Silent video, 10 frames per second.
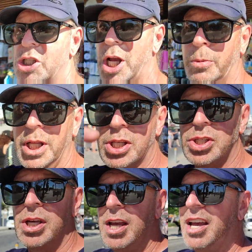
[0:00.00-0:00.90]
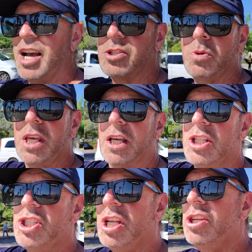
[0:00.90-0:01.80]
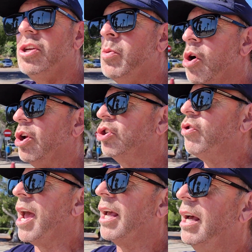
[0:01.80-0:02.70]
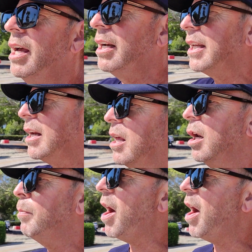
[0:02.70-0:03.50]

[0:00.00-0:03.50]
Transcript: stick with us as we continue on our trek down the Kato